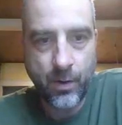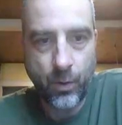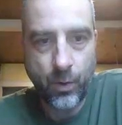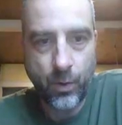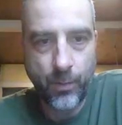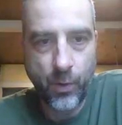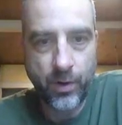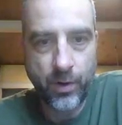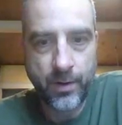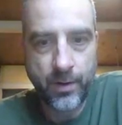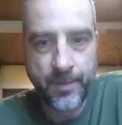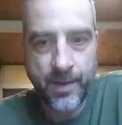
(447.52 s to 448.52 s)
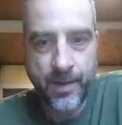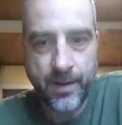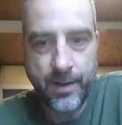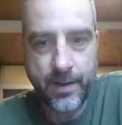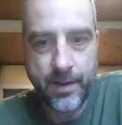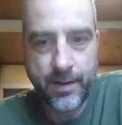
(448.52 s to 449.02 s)
or more,
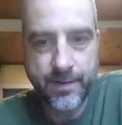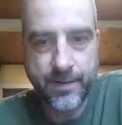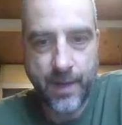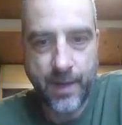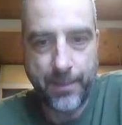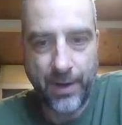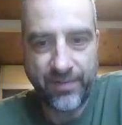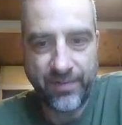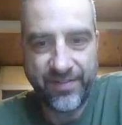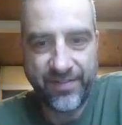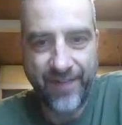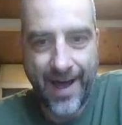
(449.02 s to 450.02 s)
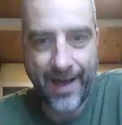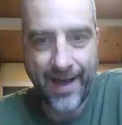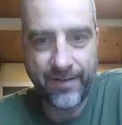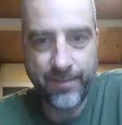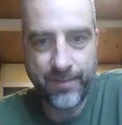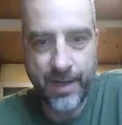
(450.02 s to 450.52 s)
is about
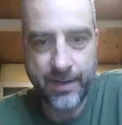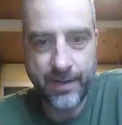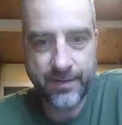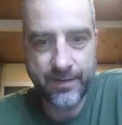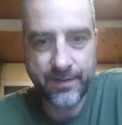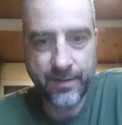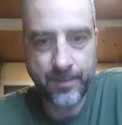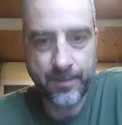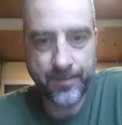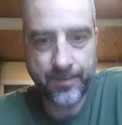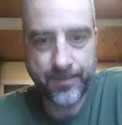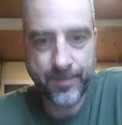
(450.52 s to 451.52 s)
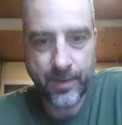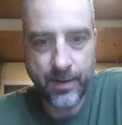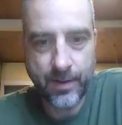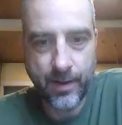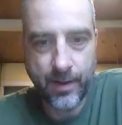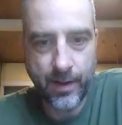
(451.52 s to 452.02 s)
5 minutes,
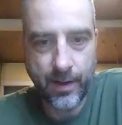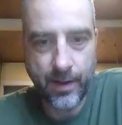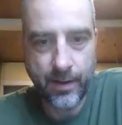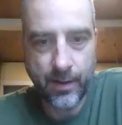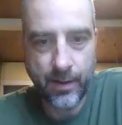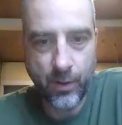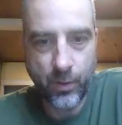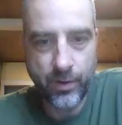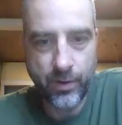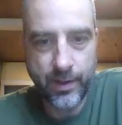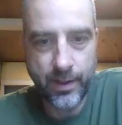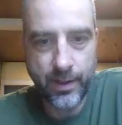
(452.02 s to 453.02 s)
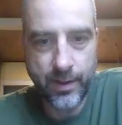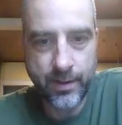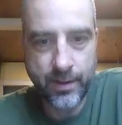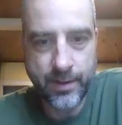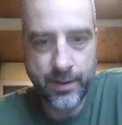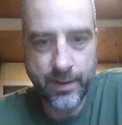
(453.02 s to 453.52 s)
and the lower
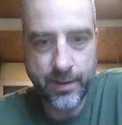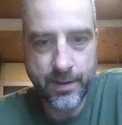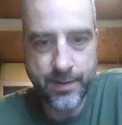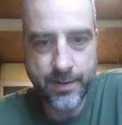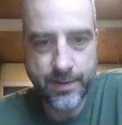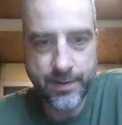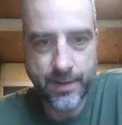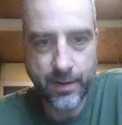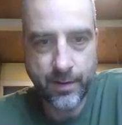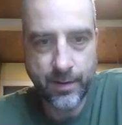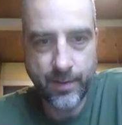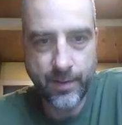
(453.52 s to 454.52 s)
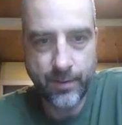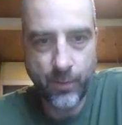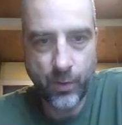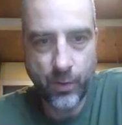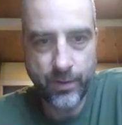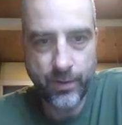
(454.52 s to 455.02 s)
end is a little bit
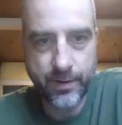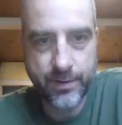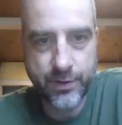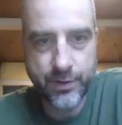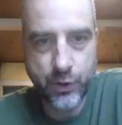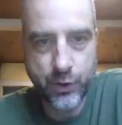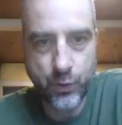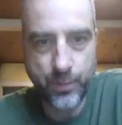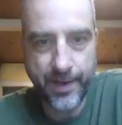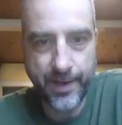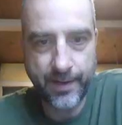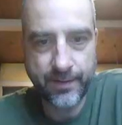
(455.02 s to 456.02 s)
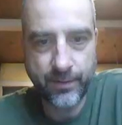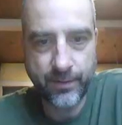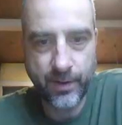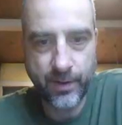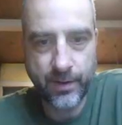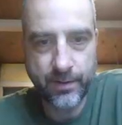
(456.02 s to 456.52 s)
more than 2 minutes,
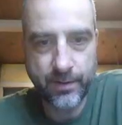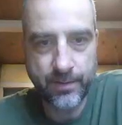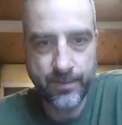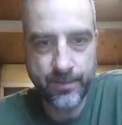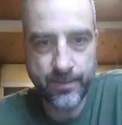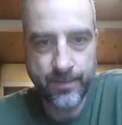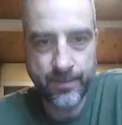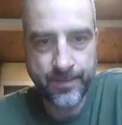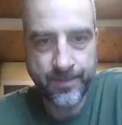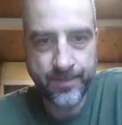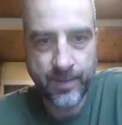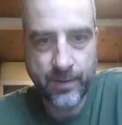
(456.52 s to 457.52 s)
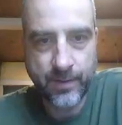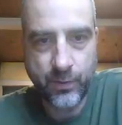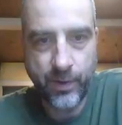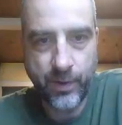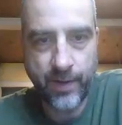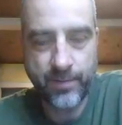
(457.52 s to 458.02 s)
right?
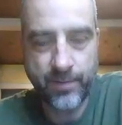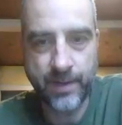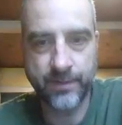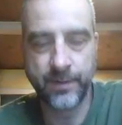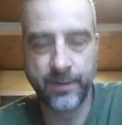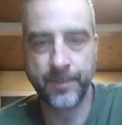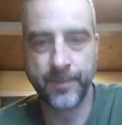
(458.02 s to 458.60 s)
2.5 minutes